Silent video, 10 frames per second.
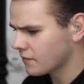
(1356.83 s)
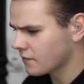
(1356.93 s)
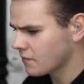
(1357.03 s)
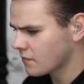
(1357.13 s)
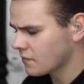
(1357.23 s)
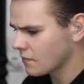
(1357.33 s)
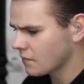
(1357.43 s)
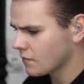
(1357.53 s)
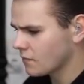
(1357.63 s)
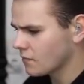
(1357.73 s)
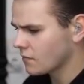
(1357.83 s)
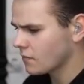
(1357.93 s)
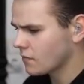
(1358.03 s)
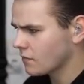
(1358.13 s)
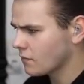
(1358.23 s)

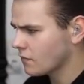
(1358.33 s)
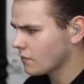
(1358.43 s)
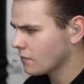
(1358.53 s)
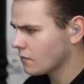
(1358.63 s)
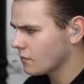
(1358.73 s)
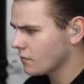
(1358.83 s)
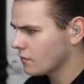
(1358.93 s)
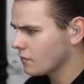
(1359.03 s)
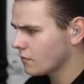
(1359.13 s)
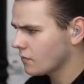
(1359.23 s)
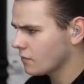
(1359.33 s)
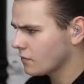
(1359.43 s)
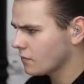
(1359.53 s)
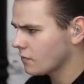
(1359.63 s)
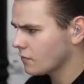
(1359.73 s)

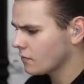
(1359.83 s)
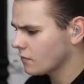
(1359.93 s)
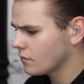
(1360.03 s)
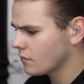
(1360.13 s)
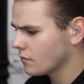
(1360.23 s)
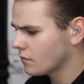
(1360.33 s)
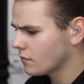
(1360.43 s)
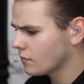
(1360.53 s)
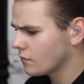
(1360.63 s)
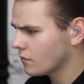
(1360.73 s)
(no one is talking)